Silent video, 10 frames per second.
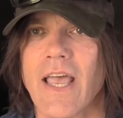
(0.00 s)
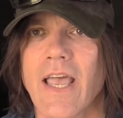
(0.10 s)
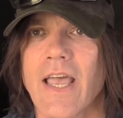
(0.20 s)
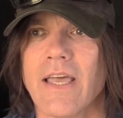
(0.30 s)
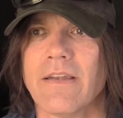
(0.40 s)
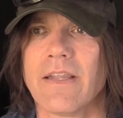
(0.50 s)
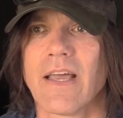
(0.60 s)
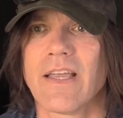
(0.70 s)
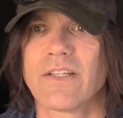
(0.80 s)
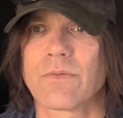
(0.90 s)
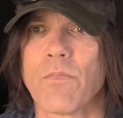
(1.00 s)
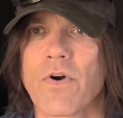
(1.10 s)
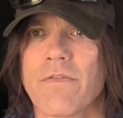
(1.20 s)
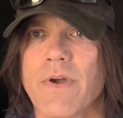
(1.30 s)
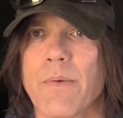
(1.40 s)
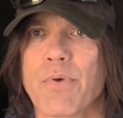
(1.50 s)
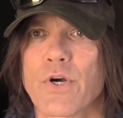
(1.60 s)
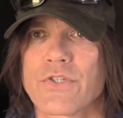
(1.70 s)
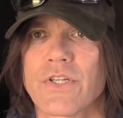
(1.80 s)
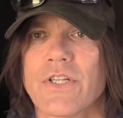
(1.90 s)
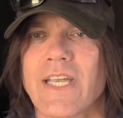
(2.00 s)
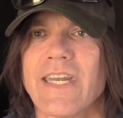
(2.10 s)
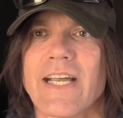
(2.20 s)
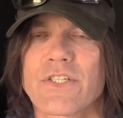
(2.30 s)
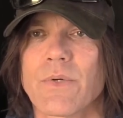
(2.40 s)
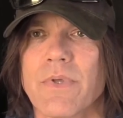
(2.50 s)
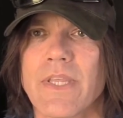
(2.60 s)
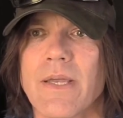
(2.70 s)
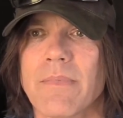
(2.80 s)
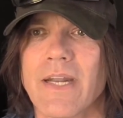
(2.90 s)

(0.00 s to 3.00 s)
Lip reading: and it's more of a personal connection with them,